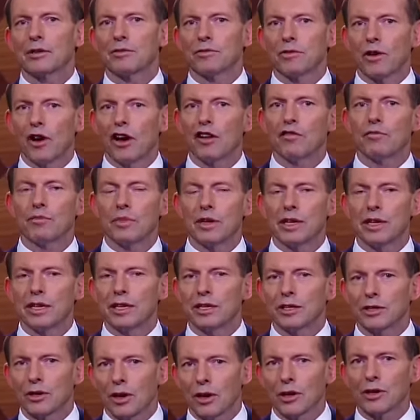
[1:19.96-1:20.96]
$5
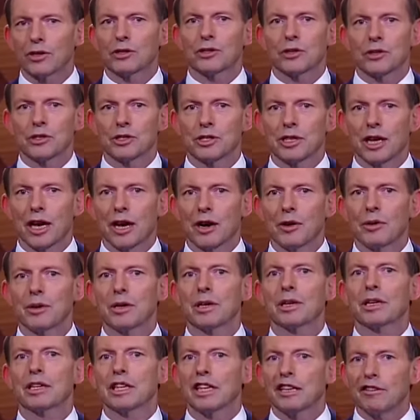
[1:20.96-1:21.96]
billion or so
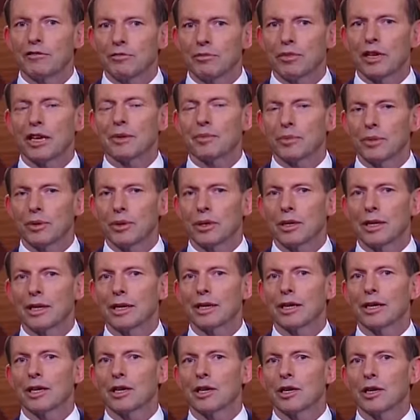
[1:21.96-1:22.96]
if people
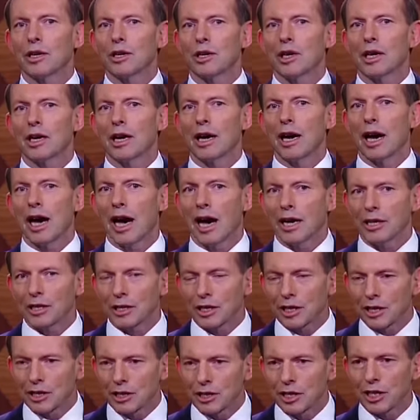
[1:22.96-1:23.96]
are to
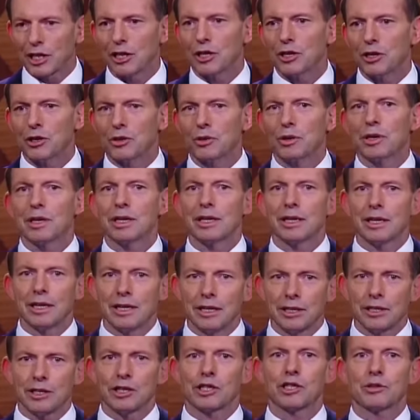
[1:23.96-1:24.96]
continue
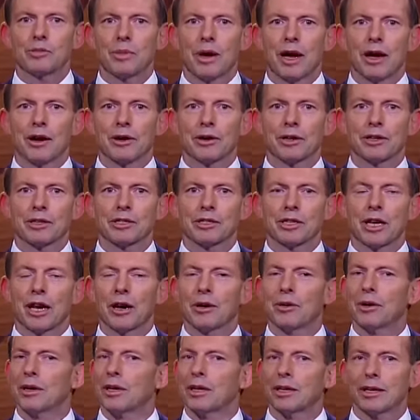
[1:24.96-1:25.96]
to smoke.
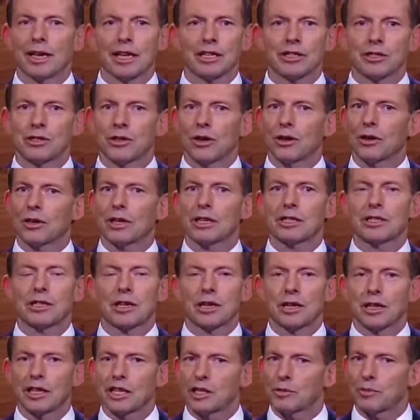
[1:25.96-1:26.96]
So let's not listen
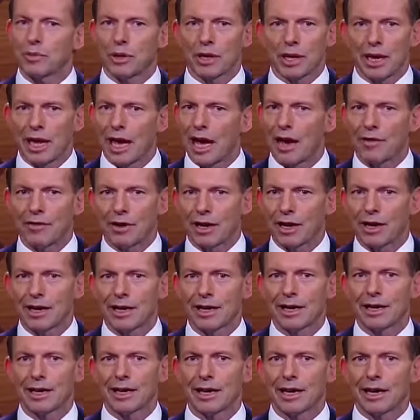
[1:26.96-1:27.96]
to this palaver
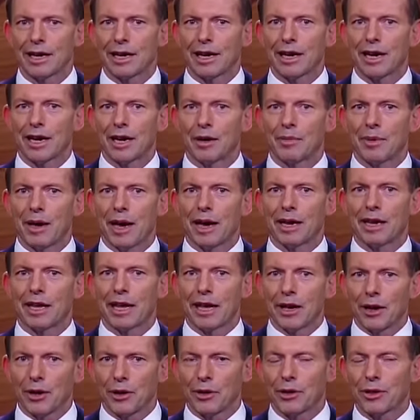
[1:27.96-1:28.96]
about
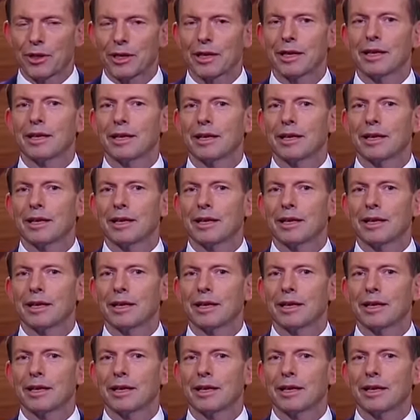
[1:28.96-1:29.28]
health.